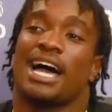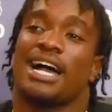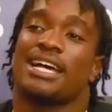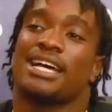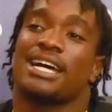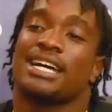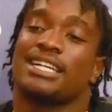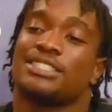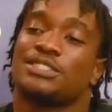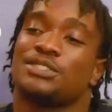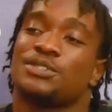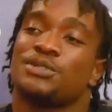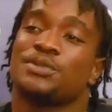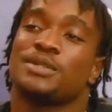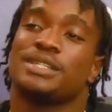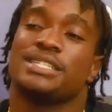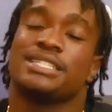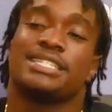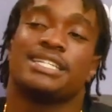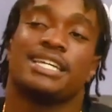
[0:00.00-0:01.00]
I got to
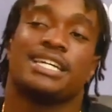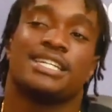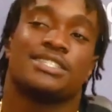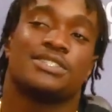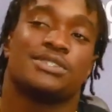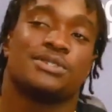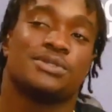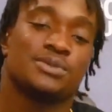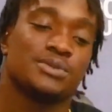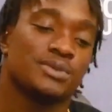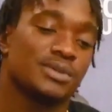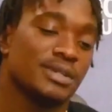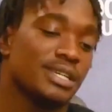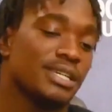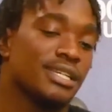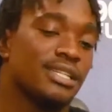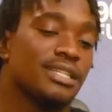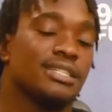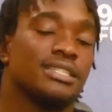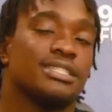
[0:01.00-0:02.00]
ETSU
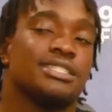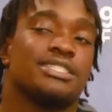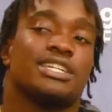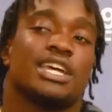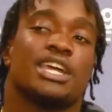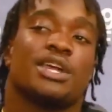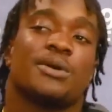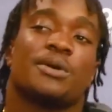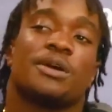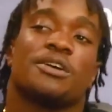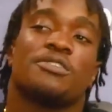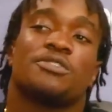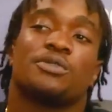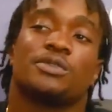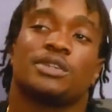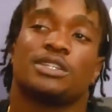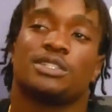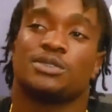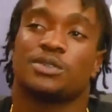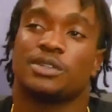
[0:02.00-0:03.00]
in January of
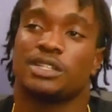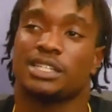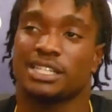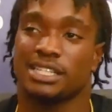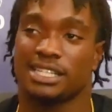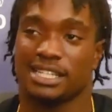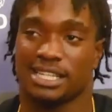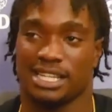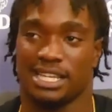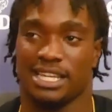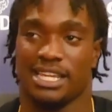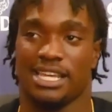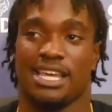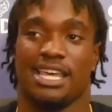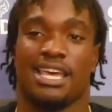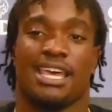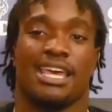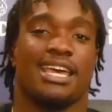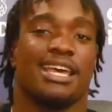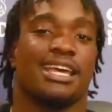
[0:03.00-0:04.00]
2020,
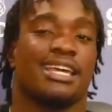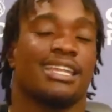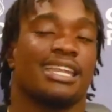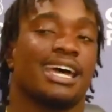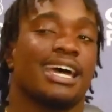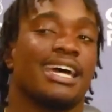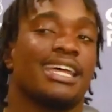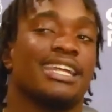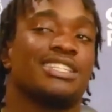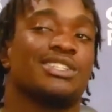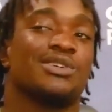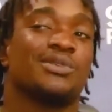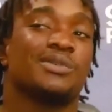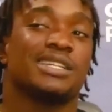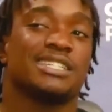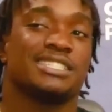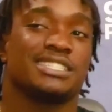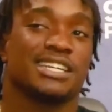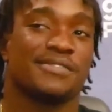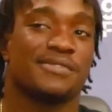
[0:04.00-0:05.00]
and I had a
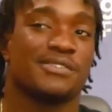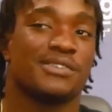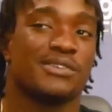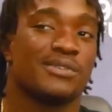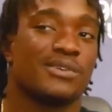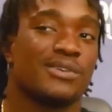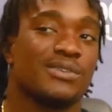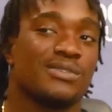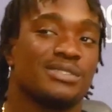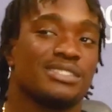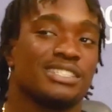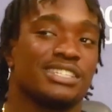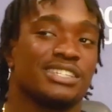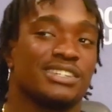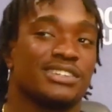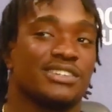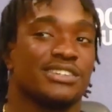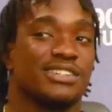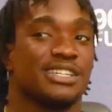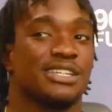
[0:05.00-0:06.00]
27-year-old
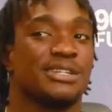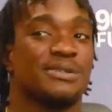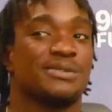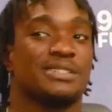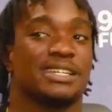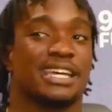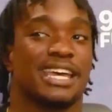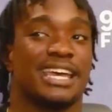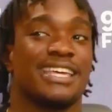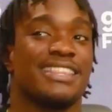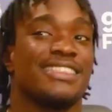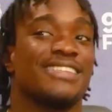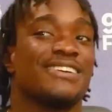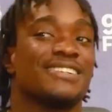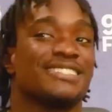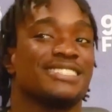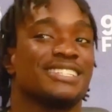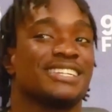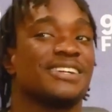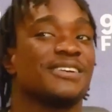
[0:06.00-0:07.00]
senior. He was an 8th-year
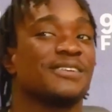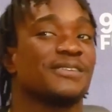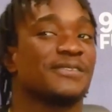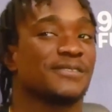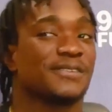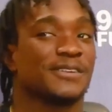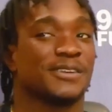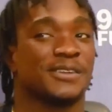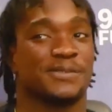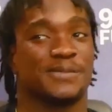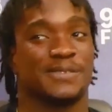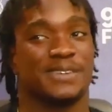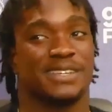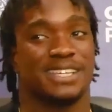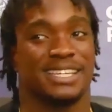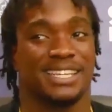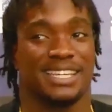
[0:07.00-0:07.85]
senior in front of me.